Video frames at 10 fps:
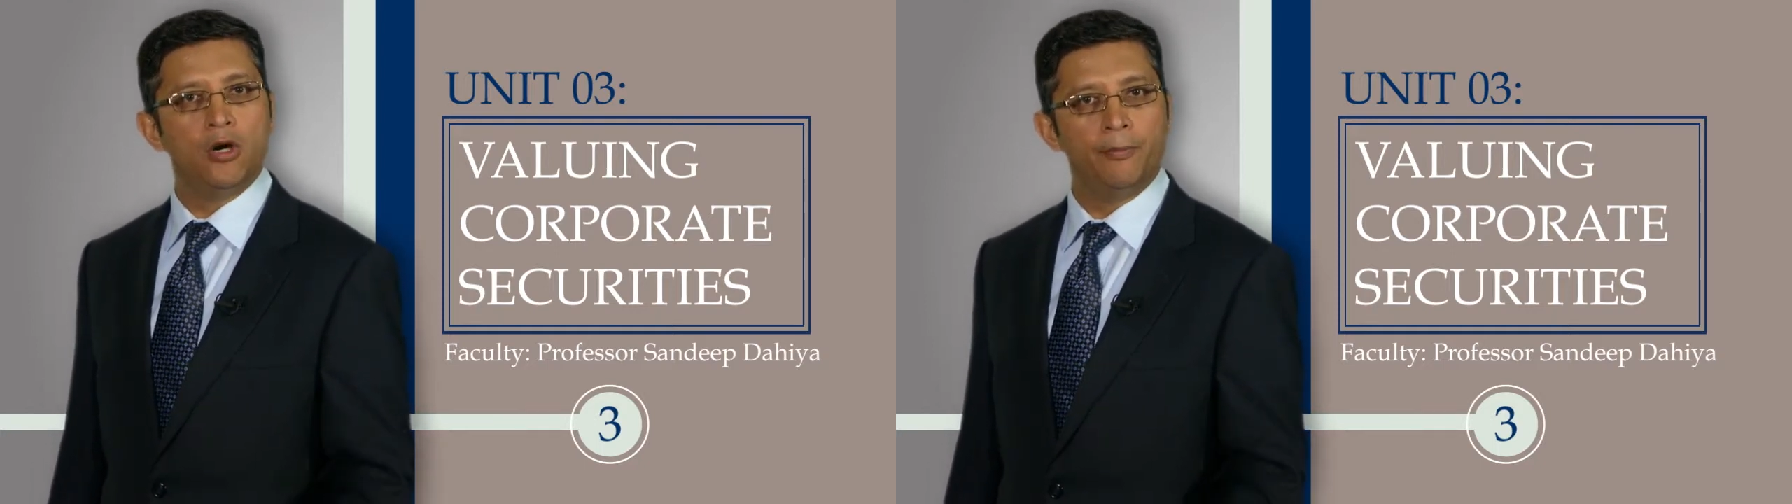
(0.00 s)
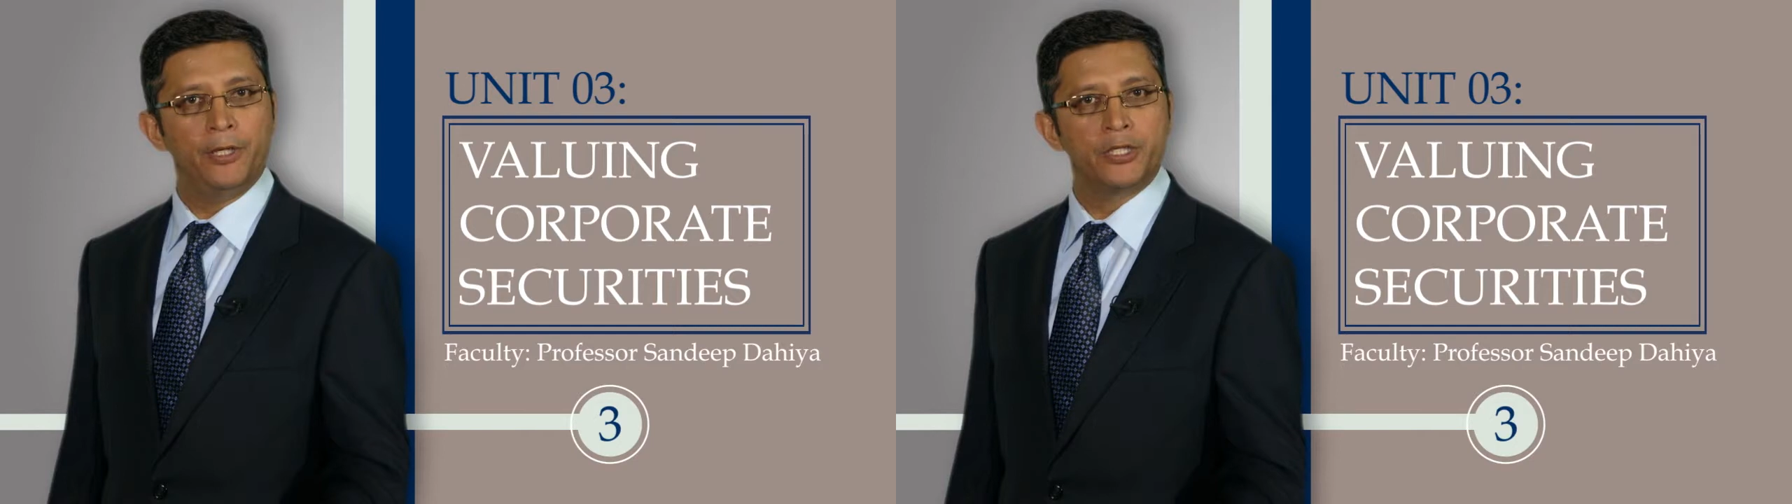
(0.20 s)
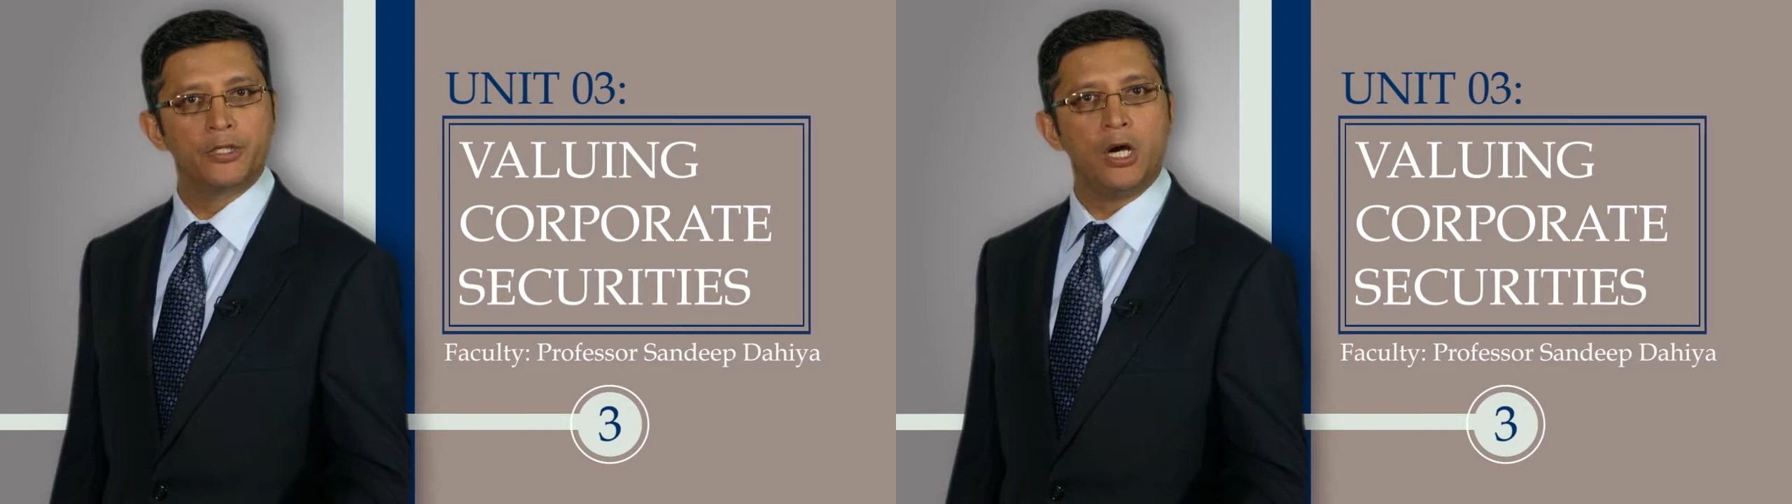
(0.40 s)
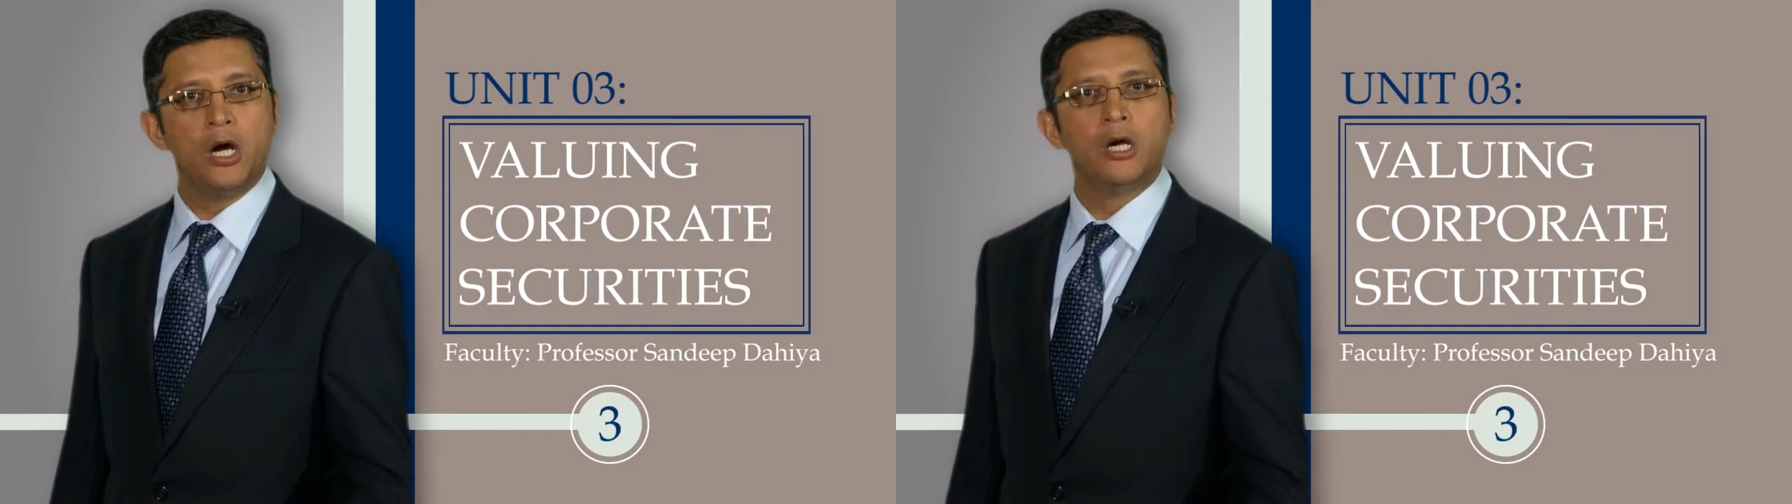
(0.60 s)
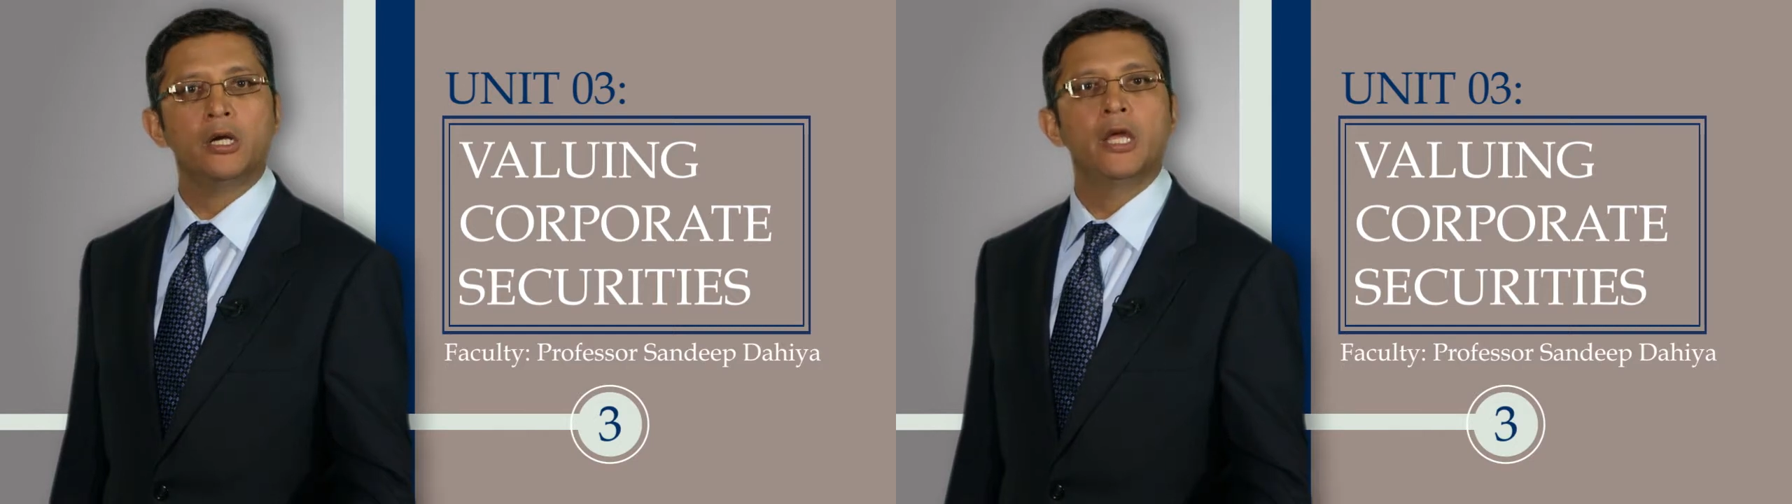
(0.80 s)
corporate
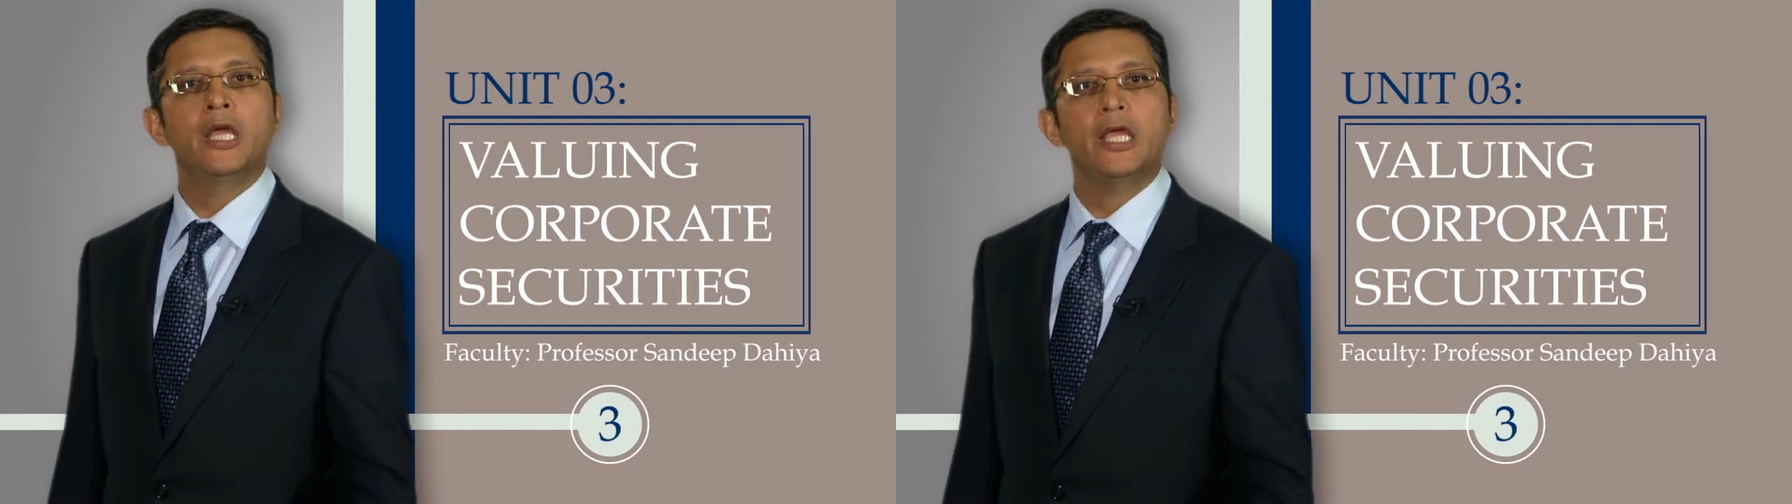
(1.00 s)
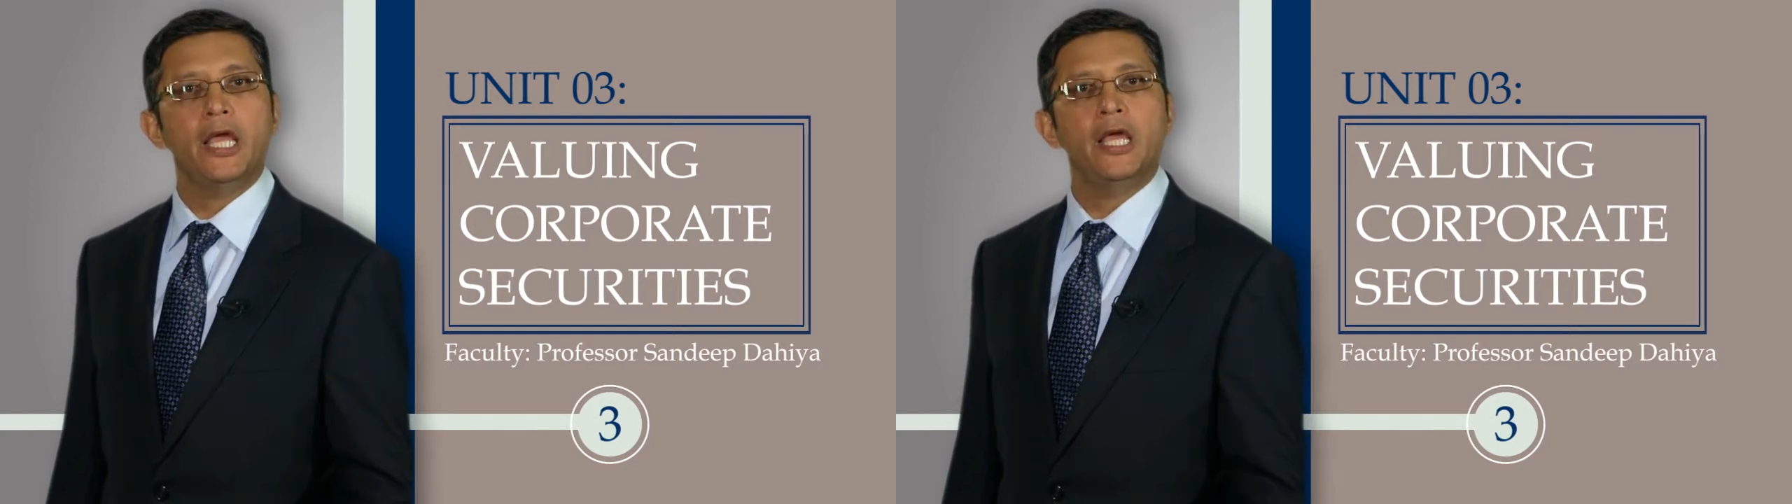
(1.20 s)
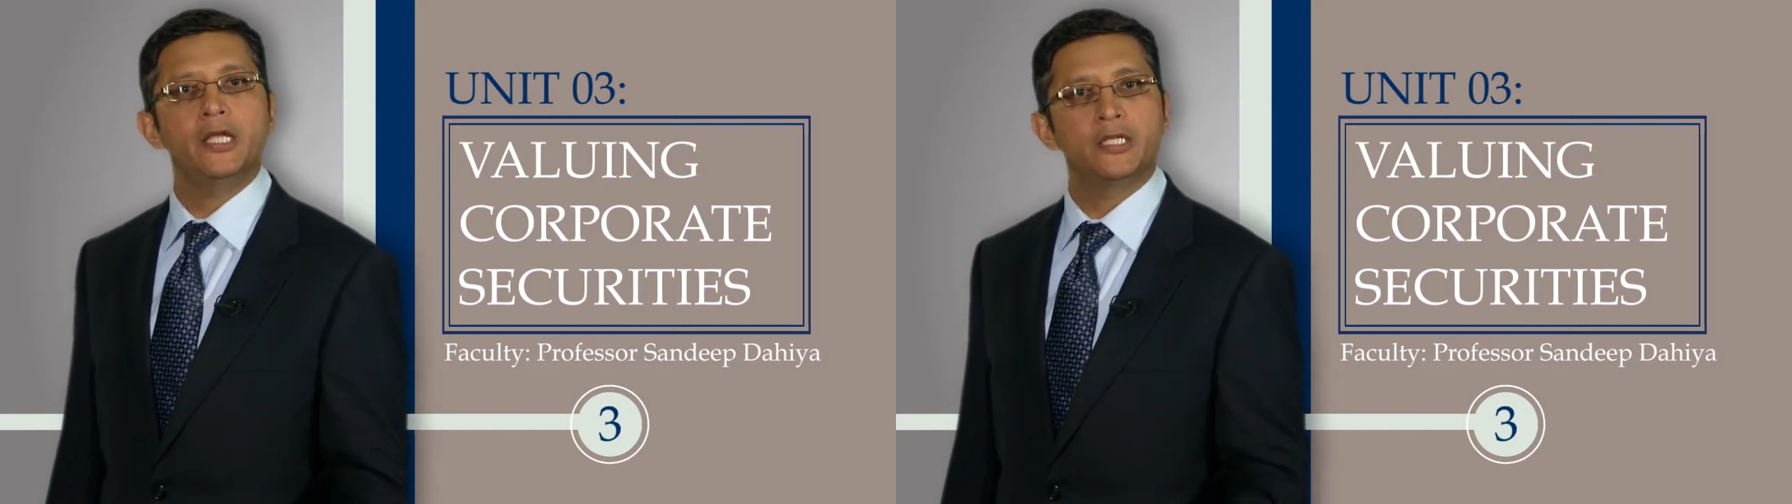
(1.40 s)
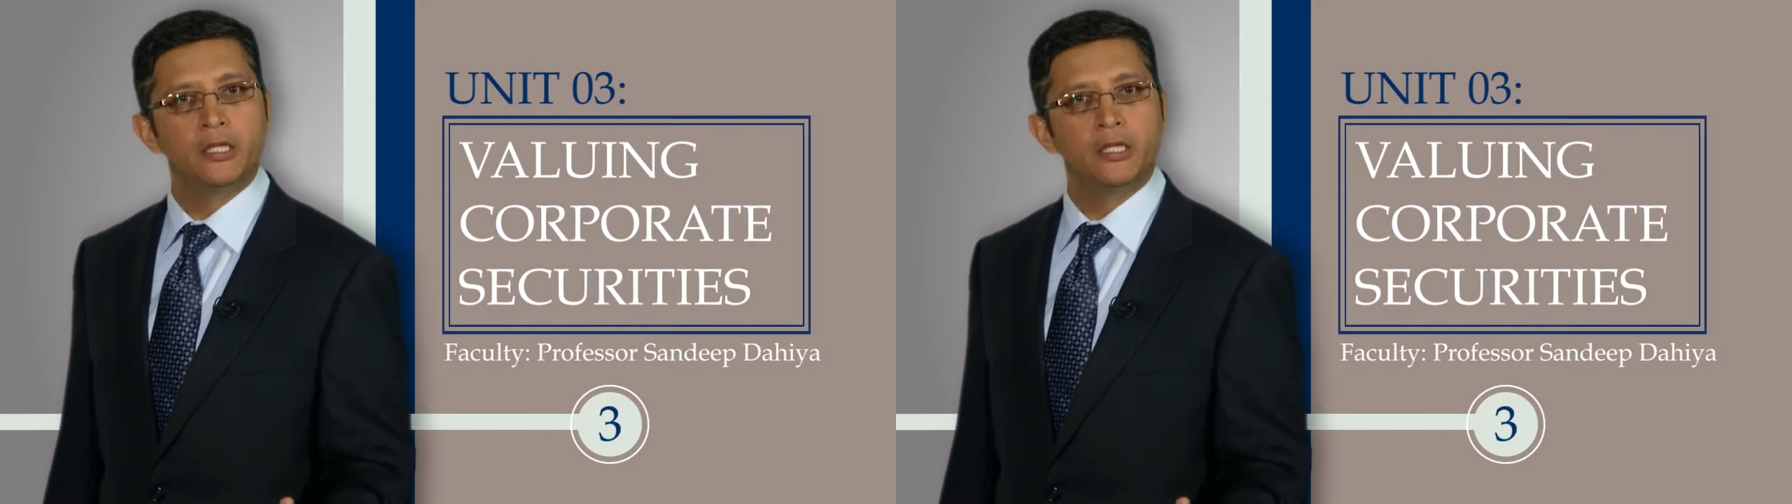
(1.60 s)
stock is